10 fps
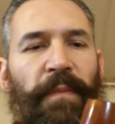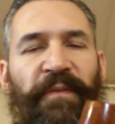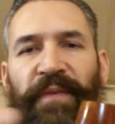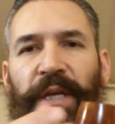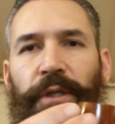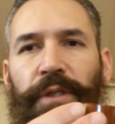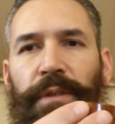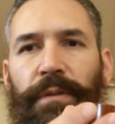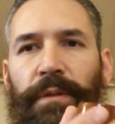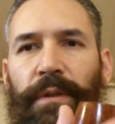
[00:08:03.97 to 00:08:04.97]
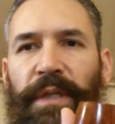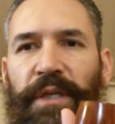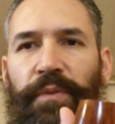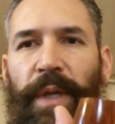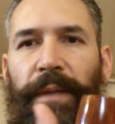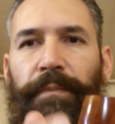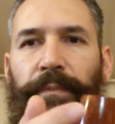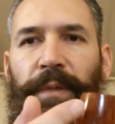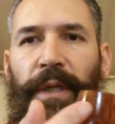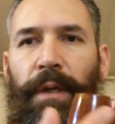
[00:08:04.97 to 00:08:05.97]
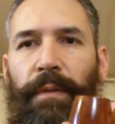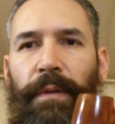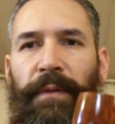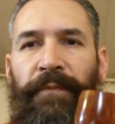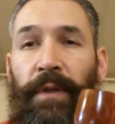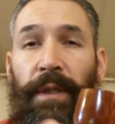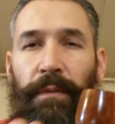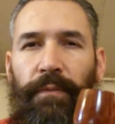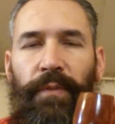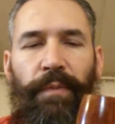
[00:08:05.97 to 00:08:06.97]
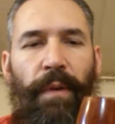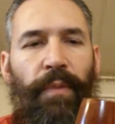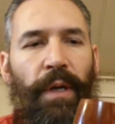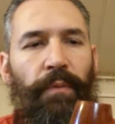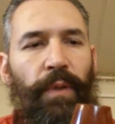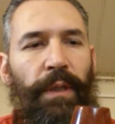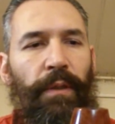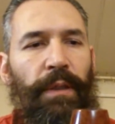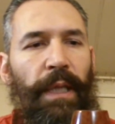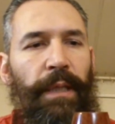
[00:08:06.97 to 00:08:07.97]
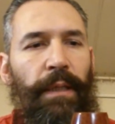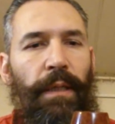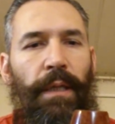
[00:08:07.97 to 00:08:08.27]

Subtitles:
finish this way. If you can remember what it looked like,